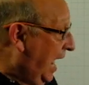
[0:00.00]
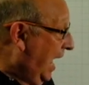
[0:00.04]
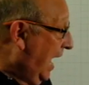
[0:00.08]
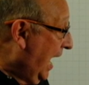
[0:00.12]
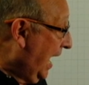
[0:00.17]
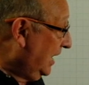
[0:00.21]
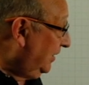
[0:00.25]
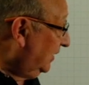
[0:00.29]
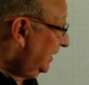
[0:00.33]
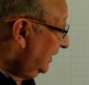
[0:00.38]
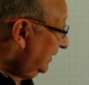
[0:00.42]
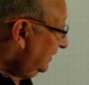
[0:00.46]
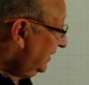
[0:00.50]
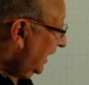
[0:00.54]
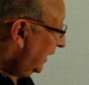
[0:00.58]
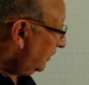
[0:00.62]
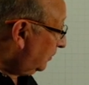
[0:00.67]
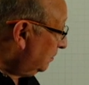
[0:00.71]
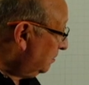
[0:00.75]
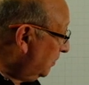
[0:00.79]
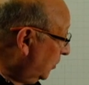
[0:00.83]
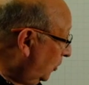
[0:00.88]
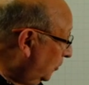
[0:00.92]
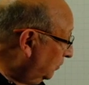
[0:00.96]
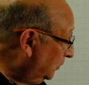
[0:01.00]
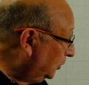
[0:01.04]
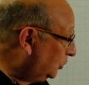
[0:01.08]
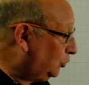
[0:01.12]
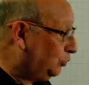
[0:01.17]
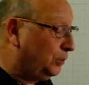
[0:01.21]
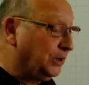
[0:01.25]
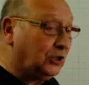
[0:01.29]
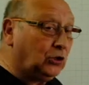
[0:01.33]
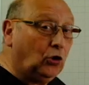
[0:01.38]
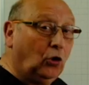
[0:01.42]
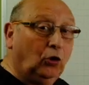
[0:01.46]
And in that moment,
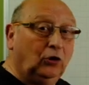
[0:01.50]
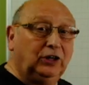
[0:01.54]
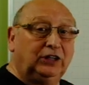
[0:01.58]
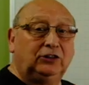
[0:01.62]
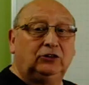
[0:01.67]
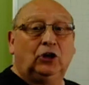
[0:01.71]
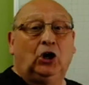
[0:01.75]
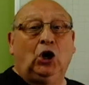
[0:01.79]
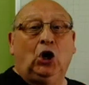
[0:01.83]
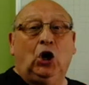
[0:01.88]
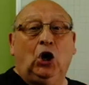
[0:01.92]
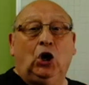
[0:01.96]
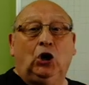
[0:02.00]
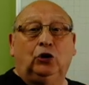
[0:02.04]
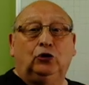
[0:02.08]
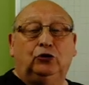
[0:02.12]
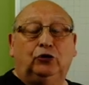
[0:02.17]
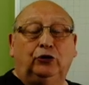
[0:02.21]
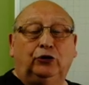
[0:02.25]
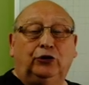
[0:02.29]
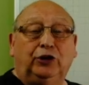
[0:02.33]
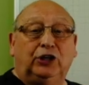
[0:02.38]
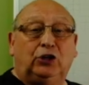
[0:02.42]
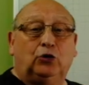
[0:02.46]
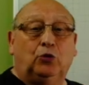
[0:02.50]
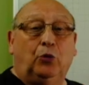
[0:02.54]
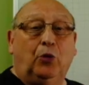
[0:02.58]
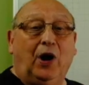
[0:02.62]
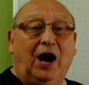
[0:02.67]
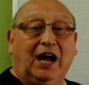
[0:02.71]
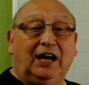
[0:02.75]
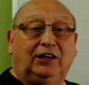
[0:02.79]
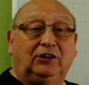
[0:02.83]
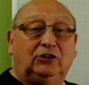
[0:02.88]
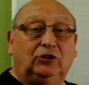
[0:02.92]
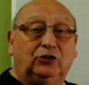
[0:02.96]
we call it the
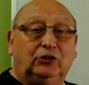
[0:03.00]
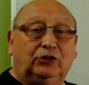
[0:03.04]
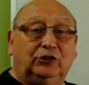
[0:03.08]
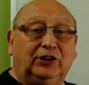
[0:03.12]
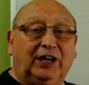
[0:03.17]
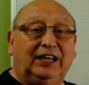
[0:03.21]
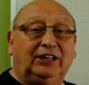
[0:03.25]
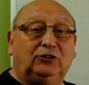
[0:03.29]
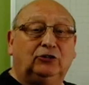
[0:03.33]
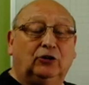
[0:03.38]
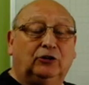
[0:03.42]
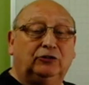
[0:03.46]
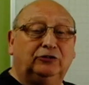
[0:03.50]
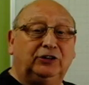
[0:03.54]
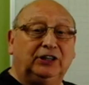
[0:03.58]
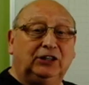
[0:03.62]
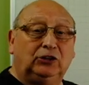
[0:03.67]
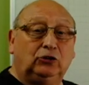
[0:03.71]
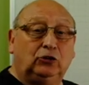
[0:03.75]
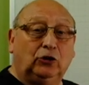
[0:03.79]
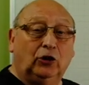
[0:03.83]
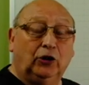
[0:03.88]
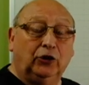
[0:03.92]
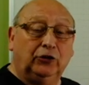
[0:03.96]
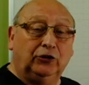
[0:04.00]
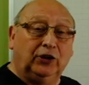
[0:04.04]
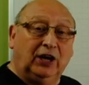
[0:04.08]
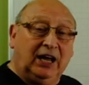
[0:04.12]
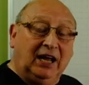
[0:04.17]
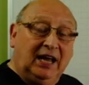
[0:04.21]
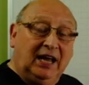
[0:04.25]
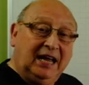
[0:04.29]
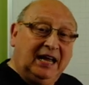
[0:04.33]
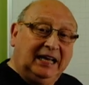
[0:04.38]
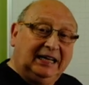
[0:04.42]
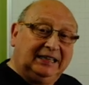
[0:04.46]
required rate of return.
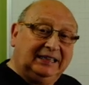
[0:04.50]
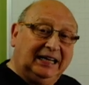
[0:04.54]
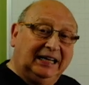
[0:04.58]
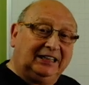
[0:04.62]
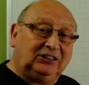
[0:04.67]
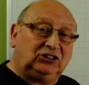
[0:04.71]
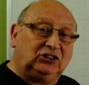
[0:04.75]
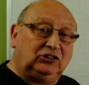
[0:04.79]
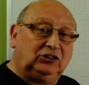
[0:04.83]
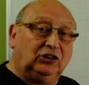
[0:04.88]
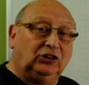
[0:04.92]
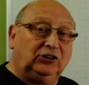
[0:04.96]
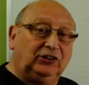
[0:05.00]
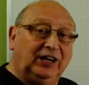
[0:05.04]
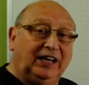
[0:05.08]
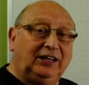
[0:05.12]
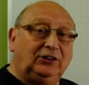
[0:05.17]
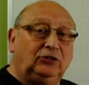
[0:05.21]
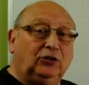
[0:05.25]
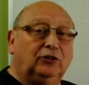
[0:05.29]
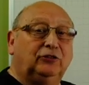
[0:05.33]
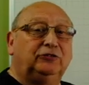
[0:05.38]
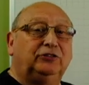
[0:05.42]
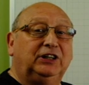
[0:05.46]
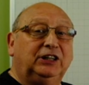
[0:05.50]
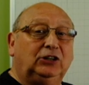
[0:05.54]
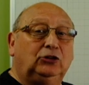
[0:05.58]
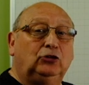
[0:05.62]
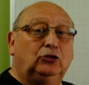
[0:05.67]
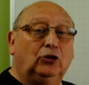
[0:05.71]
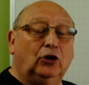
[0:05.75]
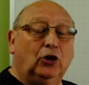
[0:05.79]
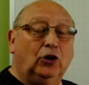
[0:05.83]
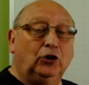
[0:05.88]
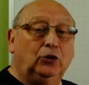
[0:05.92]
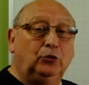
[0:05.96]
That's the rate of
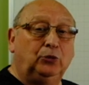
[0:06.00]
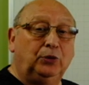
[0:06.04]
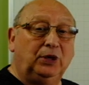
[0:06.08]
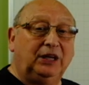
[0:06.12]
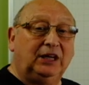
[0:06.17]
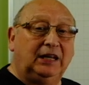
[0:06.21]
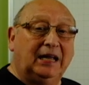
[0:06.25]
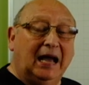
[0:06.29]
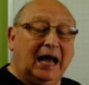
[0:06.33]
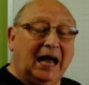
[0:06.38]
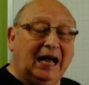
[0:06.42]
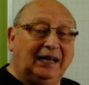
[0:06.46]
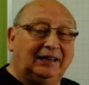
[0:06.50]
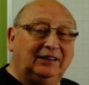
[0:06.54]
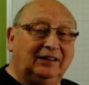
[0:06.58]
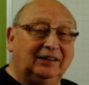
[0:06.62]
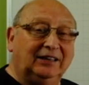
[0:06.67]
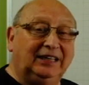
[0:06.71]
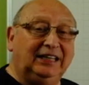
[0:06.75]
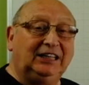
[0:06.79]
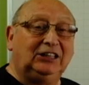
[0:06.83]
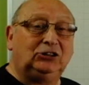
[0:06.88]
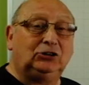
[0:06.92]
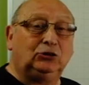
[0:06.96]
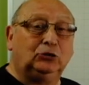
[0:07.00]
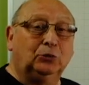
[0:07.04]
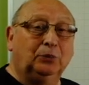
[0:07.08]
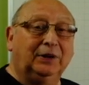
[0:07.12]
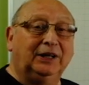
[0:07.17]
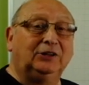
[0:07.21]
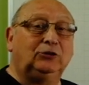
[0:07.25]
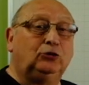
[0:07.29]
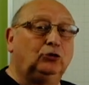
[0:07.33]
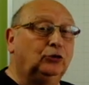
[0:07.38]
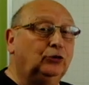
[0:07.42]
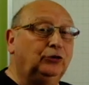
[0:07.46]
return we at least
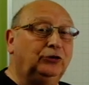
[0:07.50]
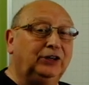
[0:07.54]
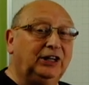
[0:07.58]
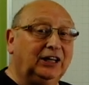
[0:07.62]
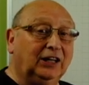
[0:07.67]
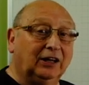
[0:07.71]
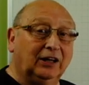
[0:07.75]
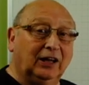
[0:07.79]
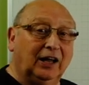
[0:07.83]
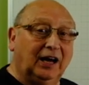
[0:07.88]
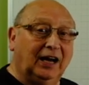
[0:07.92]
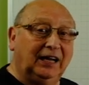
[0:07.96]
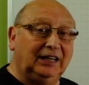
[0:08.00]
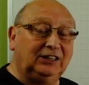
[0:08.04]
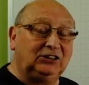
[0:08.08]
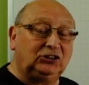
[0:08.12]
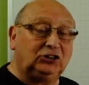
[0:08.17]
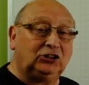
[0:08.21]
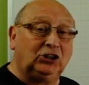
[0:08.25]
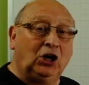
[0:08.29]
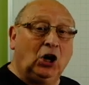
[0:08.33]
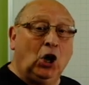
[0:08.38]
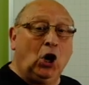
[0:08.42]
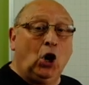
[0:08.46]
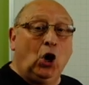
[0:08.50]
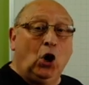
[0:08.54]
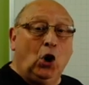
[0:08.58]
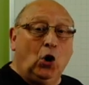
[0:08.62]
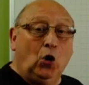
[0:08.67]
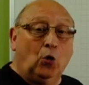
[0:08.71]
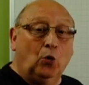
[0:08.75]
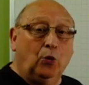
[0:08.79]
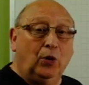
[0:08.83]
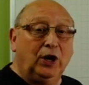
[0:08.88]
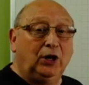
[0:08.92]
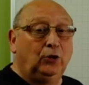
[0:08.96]
want to realize
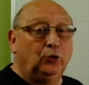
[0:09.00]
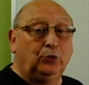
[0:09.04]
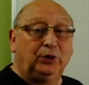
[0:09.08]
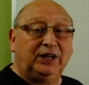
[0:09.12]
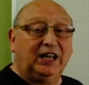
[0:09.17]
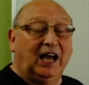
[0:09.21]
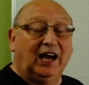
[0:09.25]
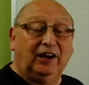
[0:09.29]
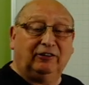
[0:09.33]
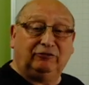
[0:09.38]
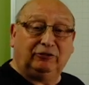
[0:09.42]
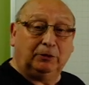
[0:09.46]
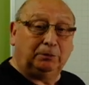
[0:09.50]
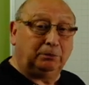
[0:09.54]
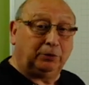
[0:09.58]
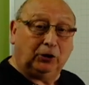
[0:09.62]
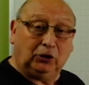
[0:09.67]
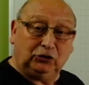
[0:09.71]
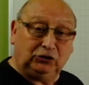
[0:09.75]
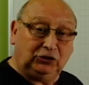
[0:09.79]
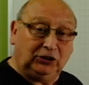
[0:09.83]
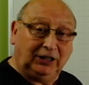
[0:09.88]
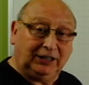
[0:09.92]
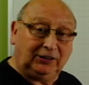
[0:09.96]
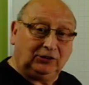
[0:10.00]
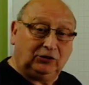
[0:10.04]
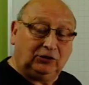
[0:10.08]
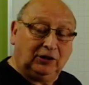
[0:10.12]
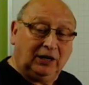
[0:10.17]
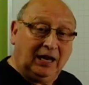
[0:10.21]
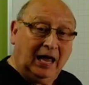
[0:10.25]
when we have a project.